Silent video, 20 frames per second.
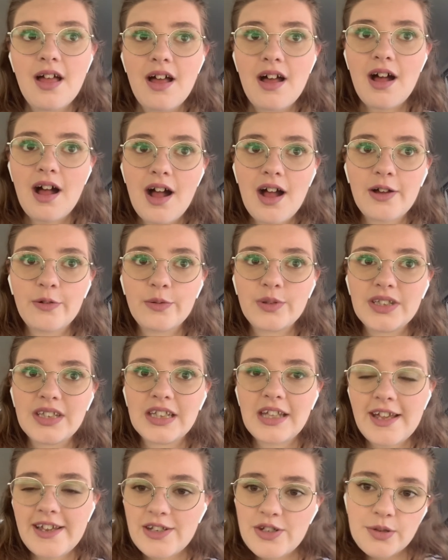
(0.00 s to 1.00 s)
I would
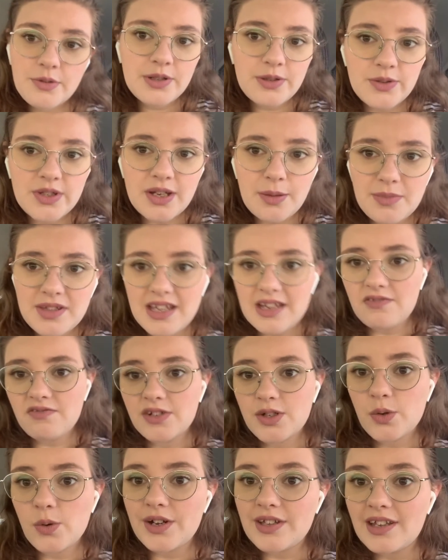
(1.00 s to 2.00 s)
like to reduce some of the
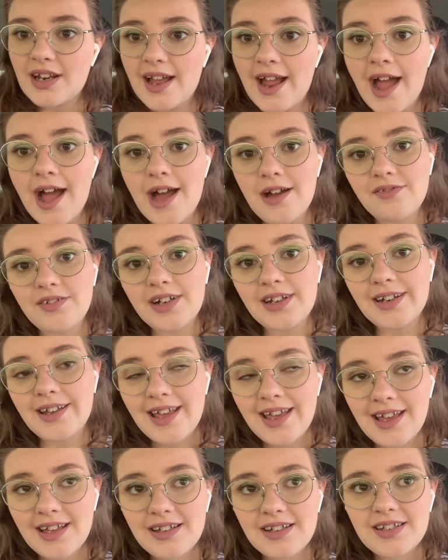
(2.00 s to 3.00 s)
inventory that I have on
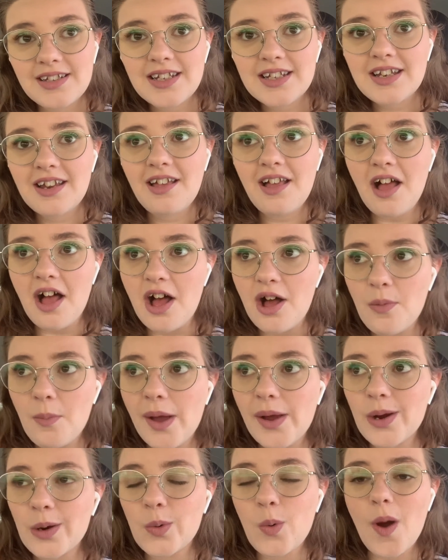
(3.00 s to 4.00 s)
hand.
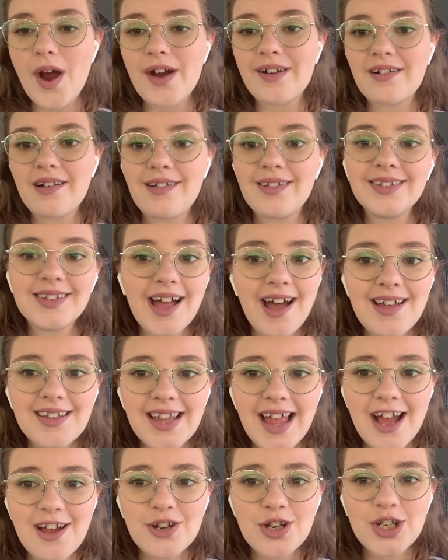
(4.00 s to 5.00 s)
I acquired a lot
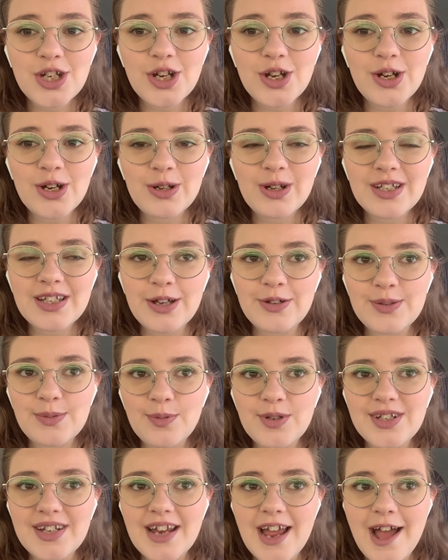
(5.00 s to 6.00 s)
last year because I was
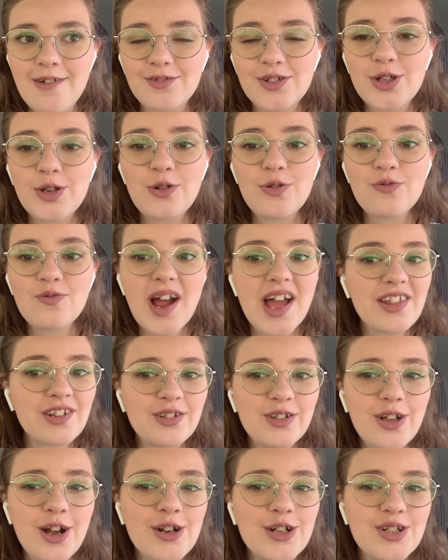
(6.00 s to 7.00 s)
supposed to have 2
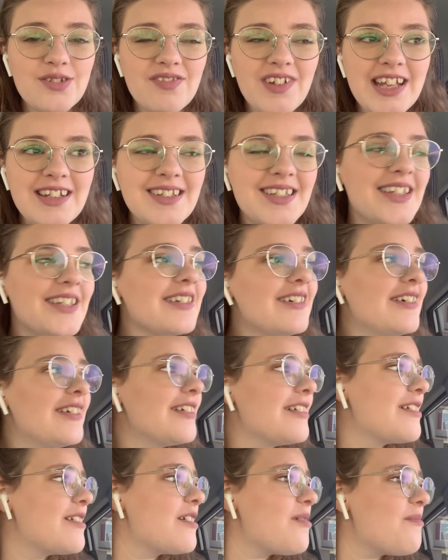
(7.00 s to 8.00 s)
rather large events,
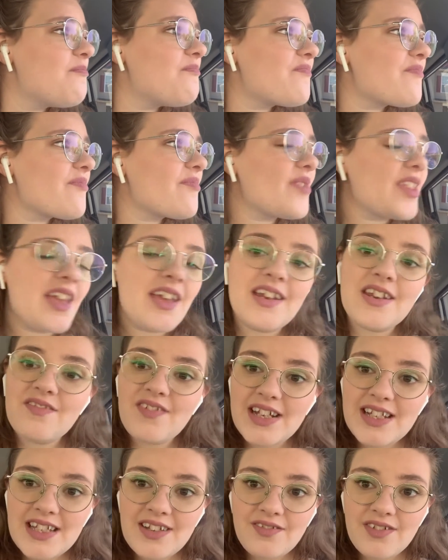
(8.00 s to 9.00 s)
and
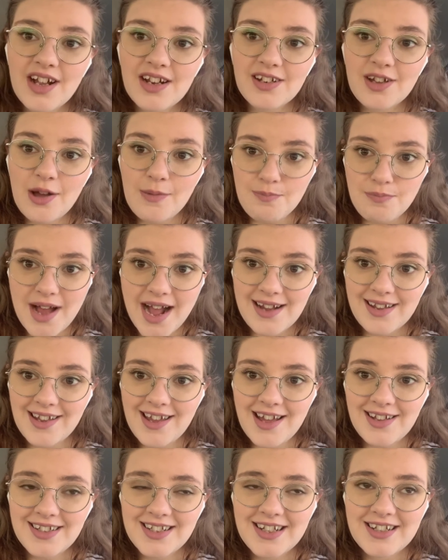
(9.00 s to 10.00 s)
events have not come back
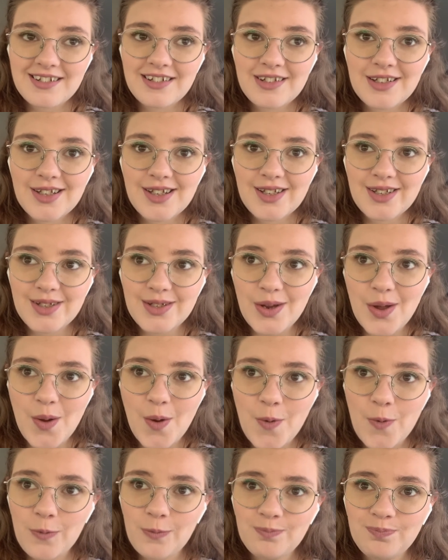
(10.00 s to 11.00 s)
yet.
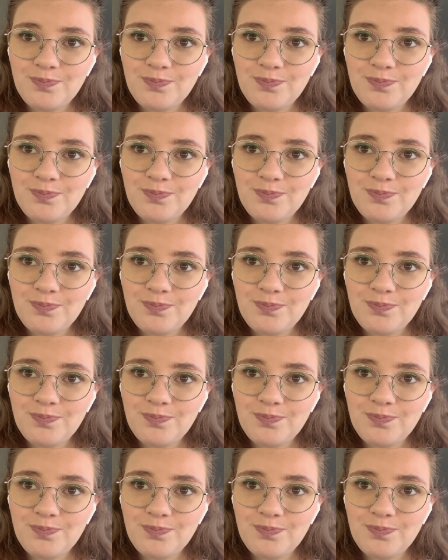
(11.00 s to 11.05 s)
So